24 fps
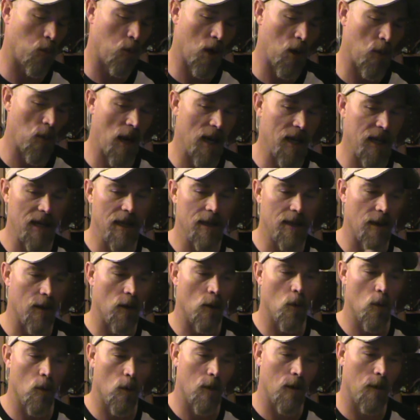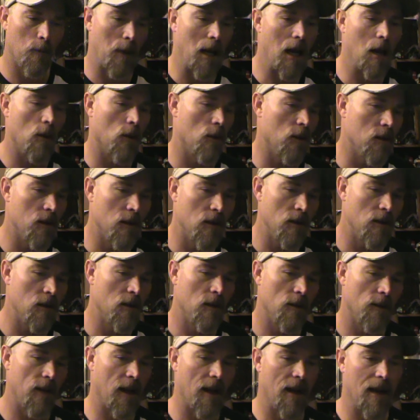What do I need to know about
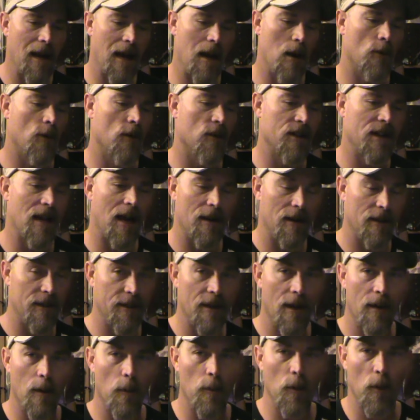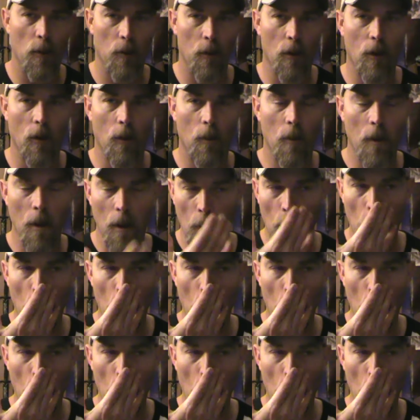the encounters? How to set up the room?